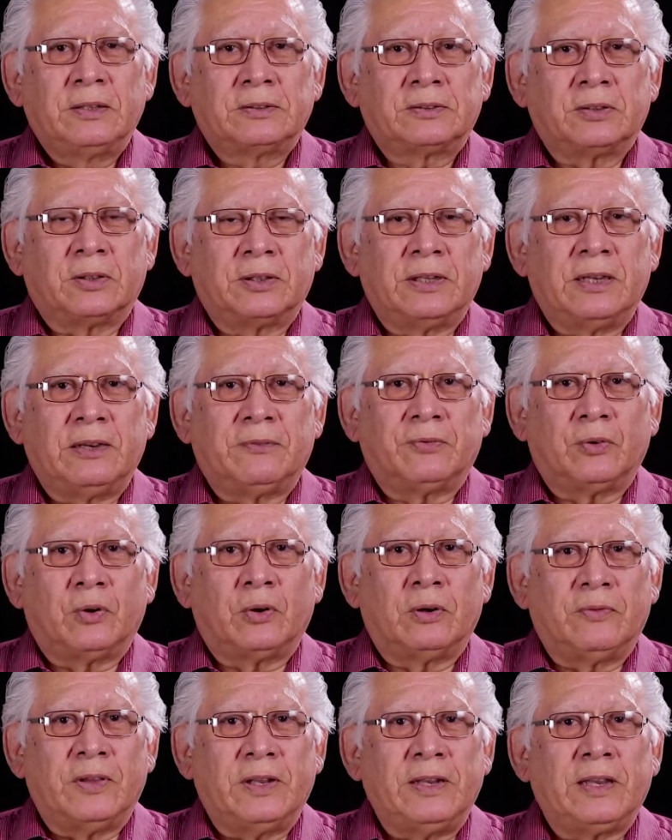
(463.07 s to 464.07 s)
So
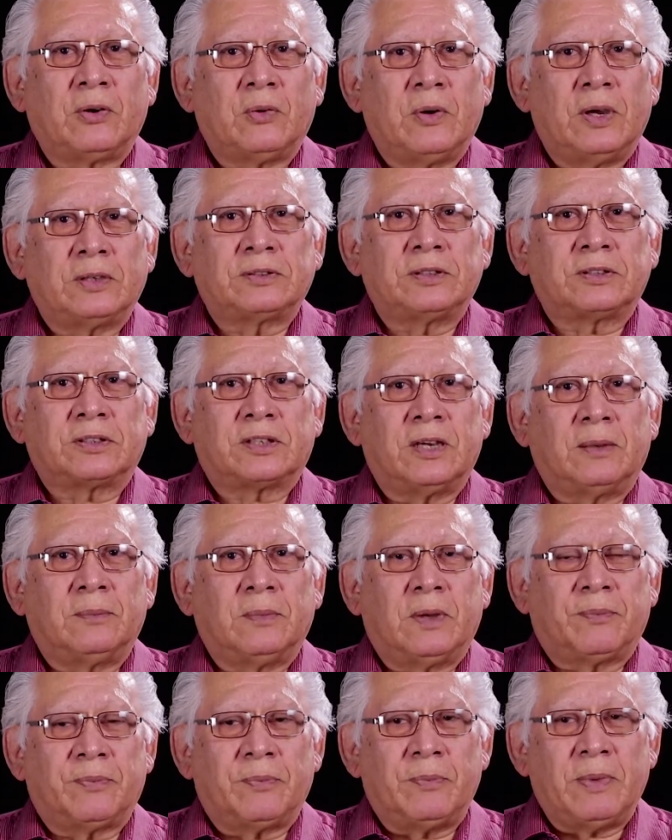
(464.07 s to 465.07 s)
therefore, if any questions
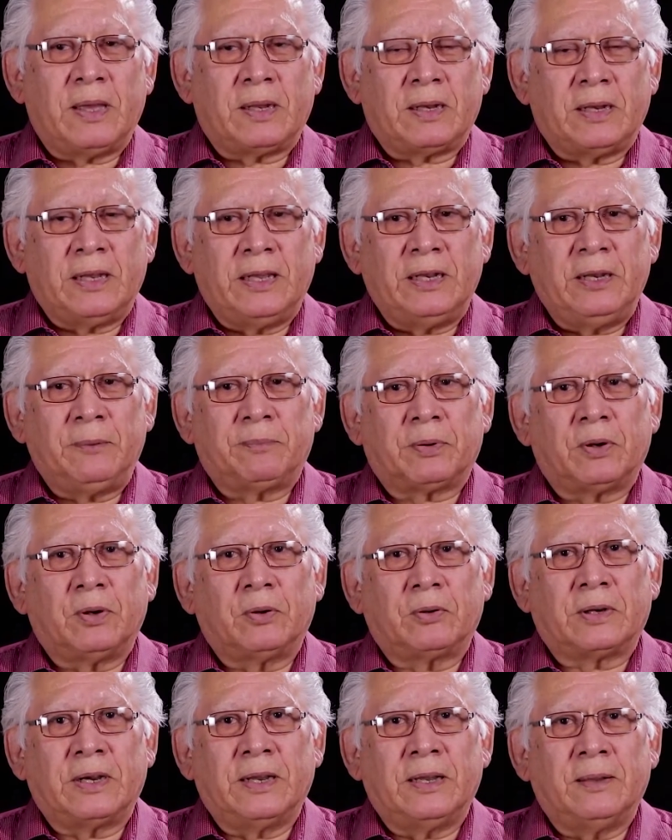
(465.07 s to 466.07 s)
come up about any
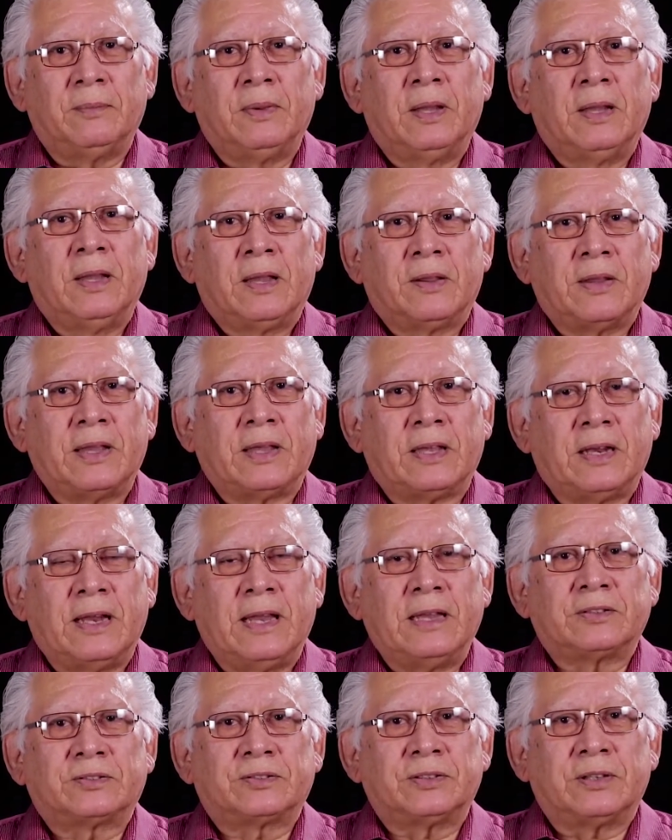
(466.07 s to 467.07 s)
program, they can
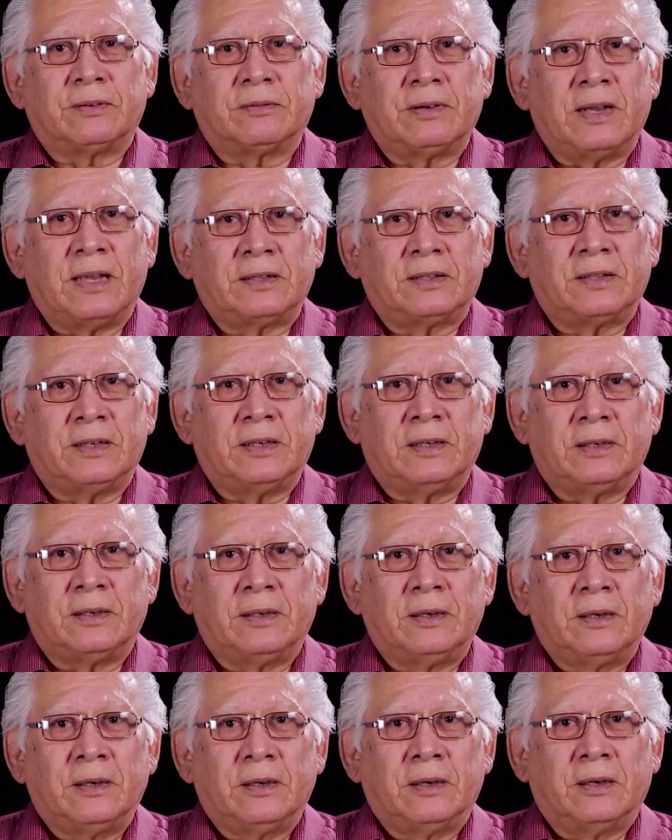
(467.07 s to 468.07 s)
answer it right there
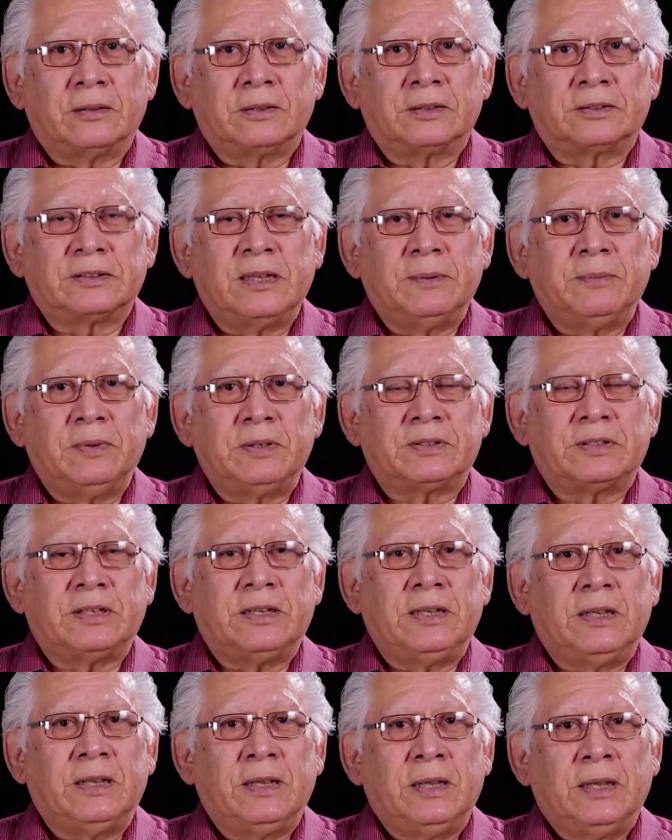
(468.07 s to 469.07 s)
on the
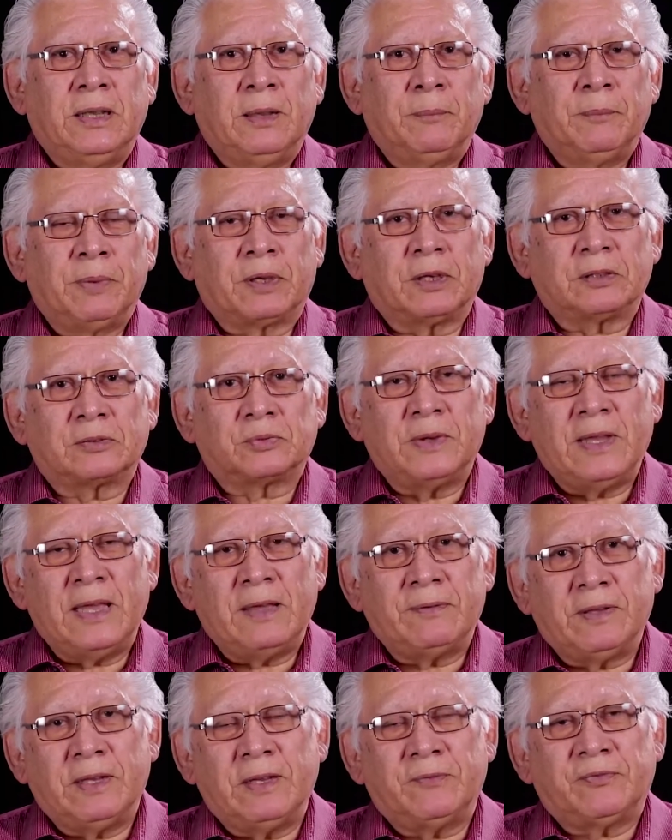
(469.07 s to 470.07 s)
CBC, because we
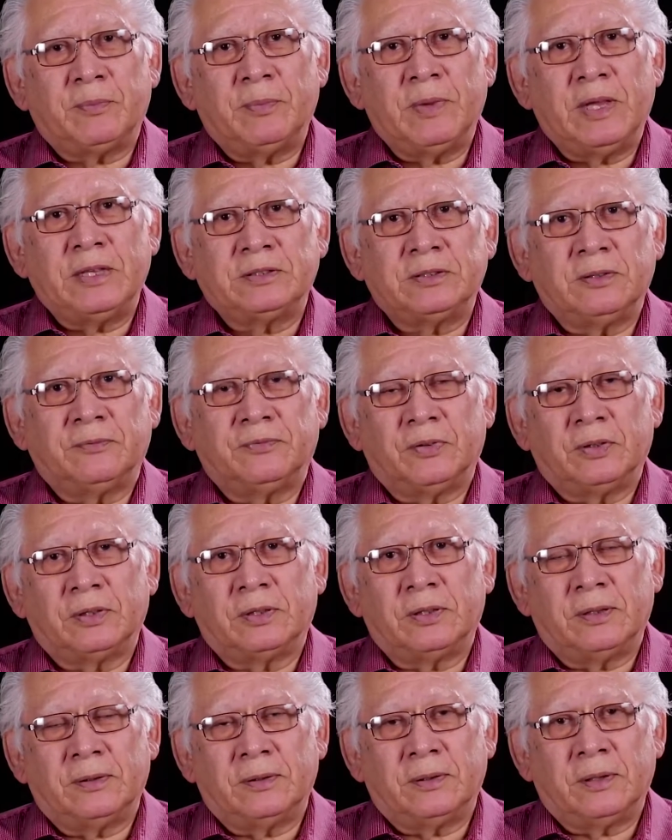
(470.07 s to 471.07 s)
have the information for
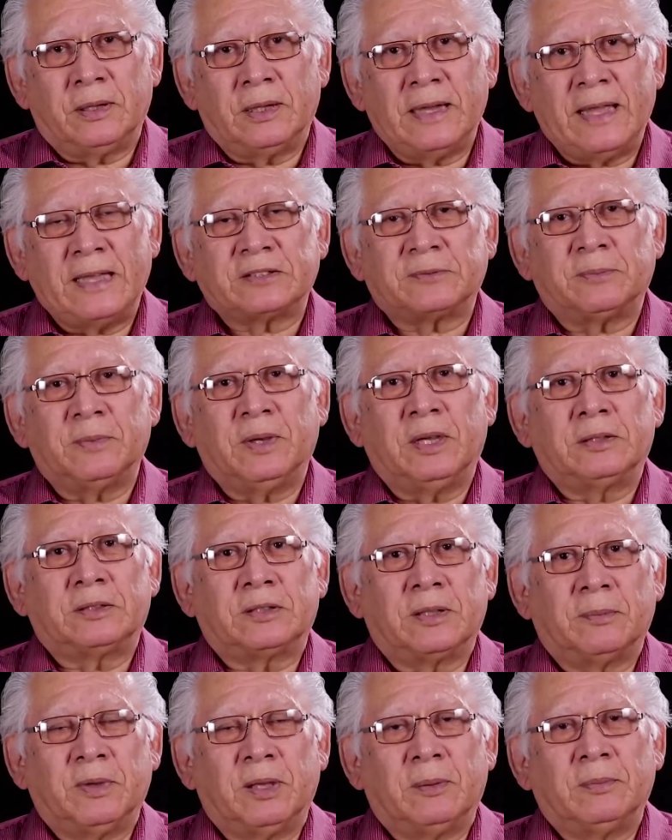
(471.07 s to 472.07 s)
the last
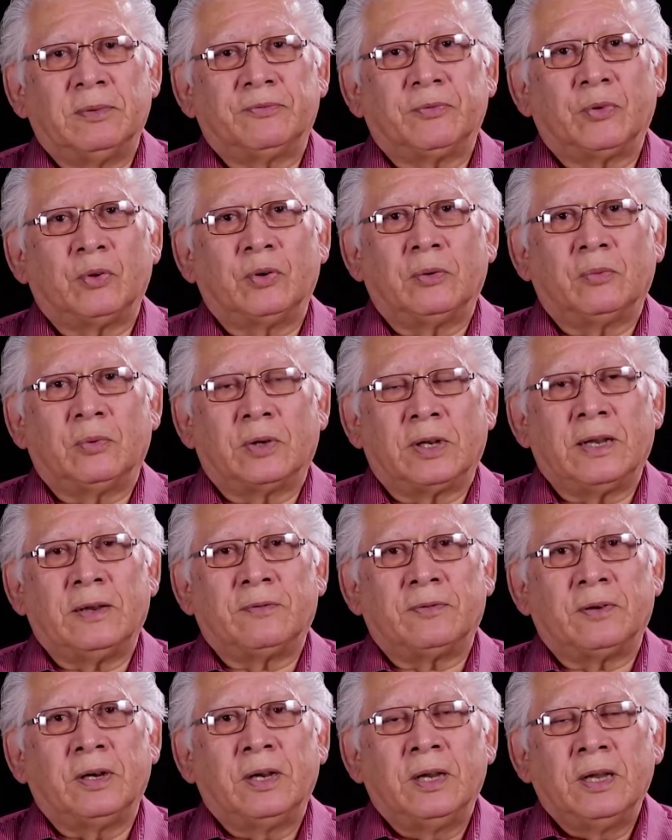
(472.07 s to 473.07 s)
month, the month before, and
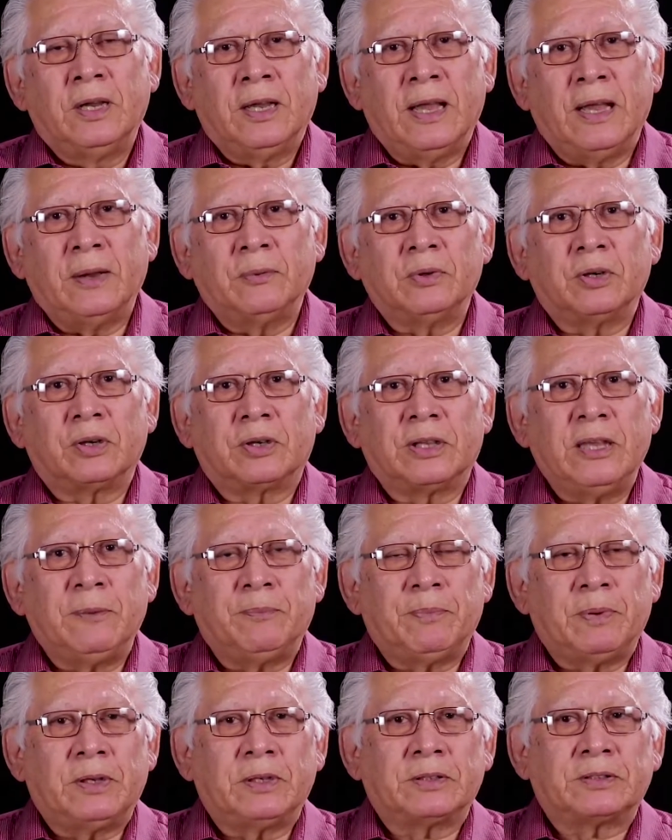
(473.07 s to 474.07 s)
whatever, and we'll
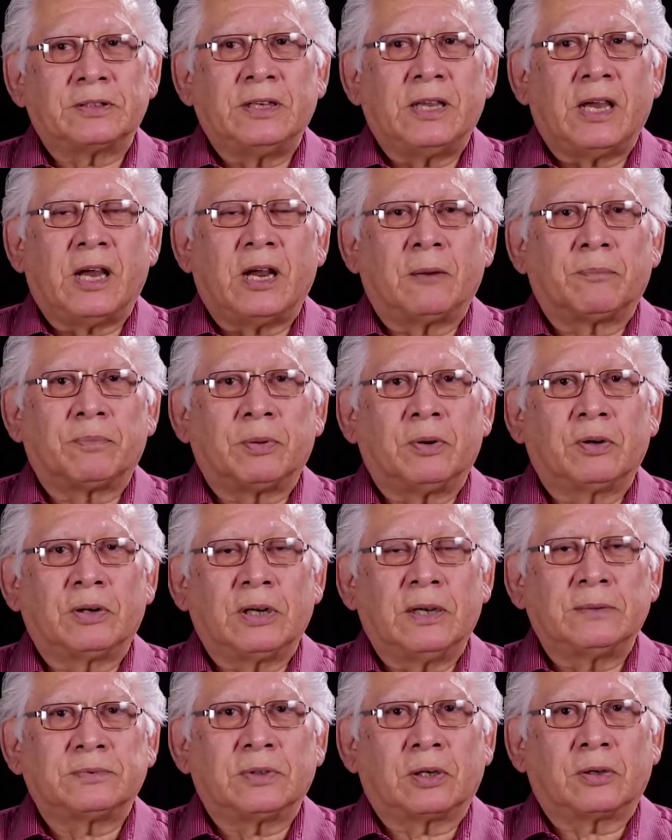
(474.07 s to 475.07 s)
keep it and see how our
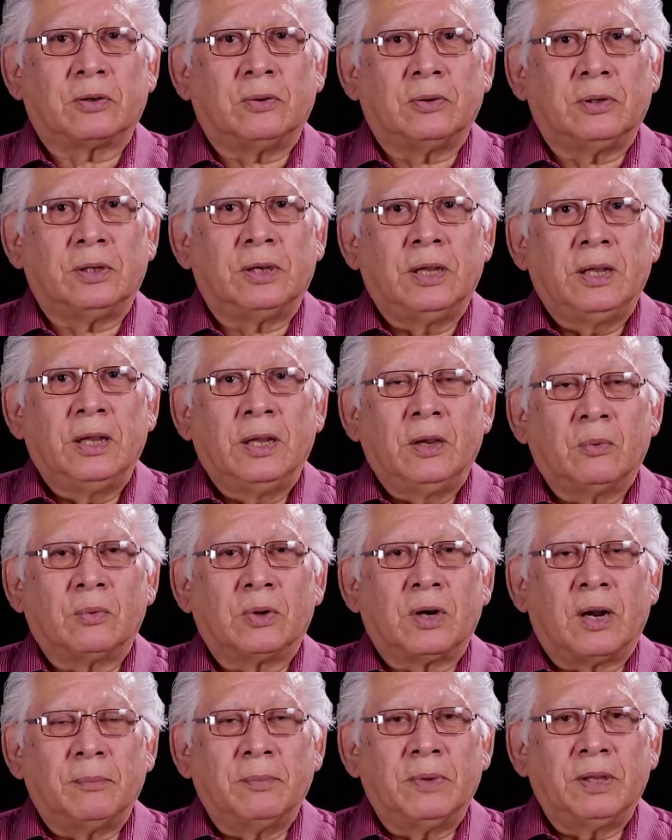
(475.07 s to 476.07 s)
programs are going,
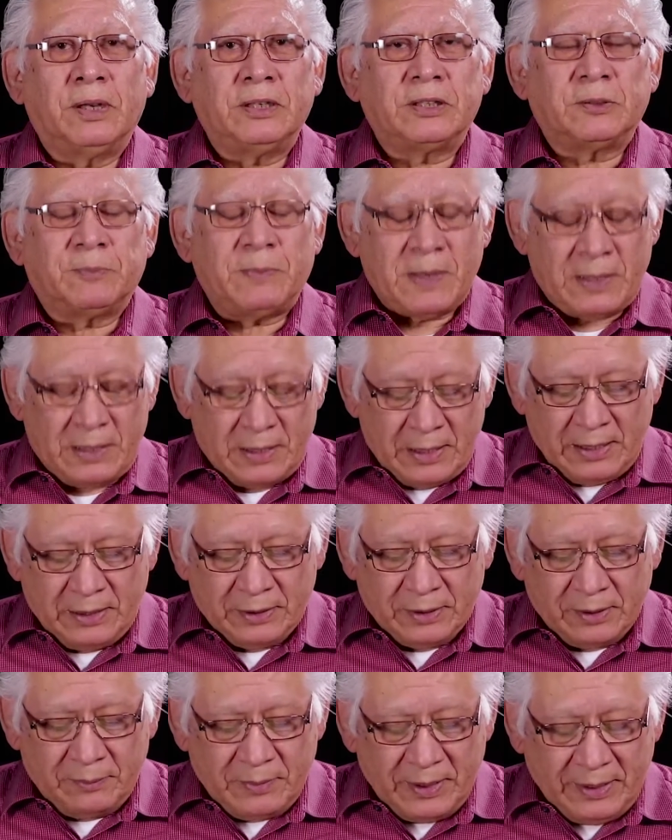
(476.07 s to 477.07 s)
where our money's spent.
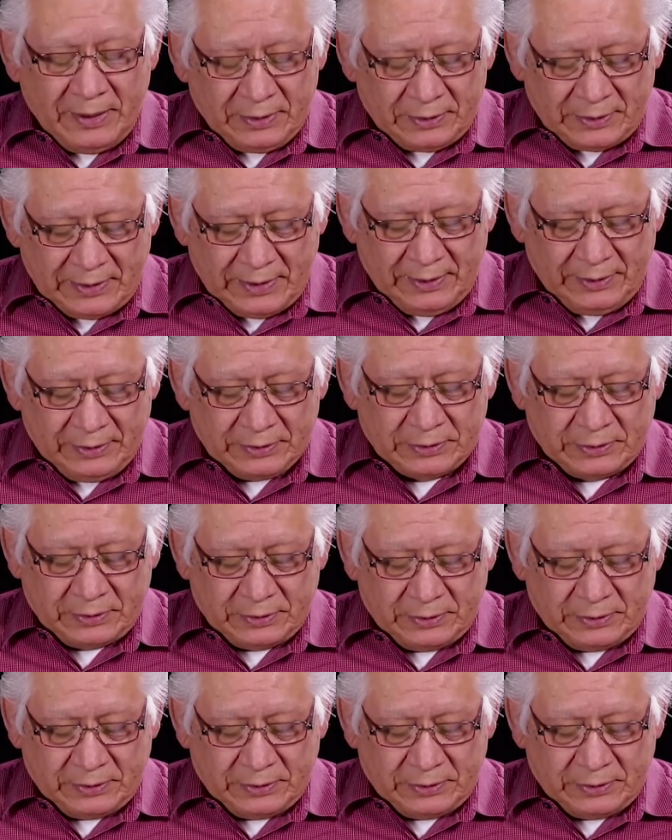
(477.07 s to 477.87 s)
The main thing is